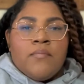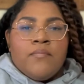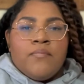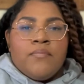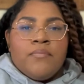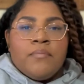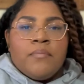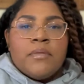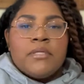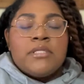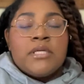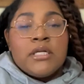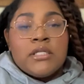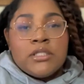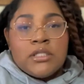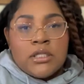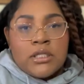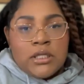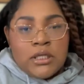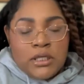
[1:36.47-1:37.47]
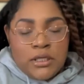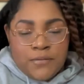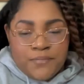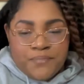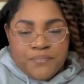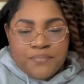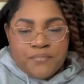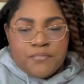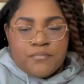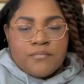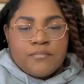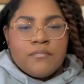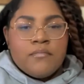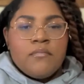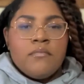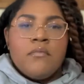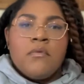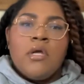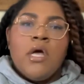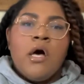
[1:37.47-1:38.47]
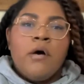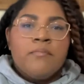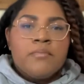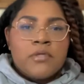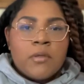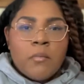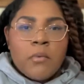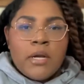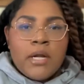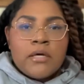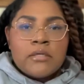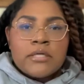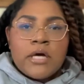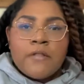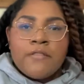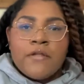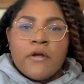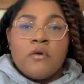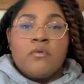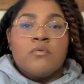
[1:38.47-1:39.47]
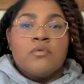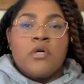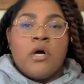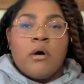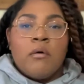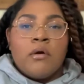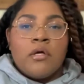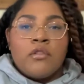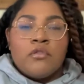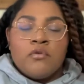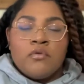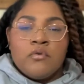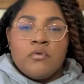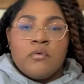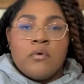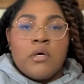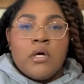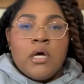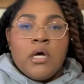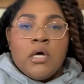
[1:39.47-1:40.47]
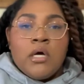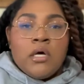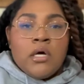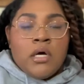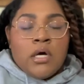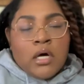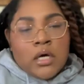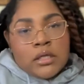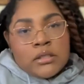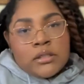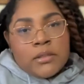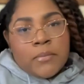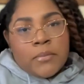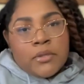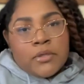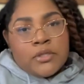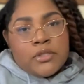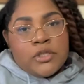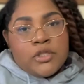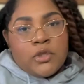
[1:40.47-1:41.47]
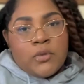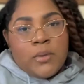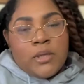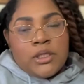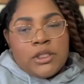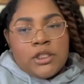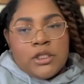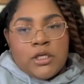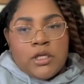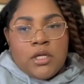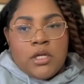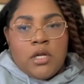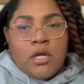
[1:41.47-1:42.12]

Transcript: potentially help someone else out there who's going through a similar situation.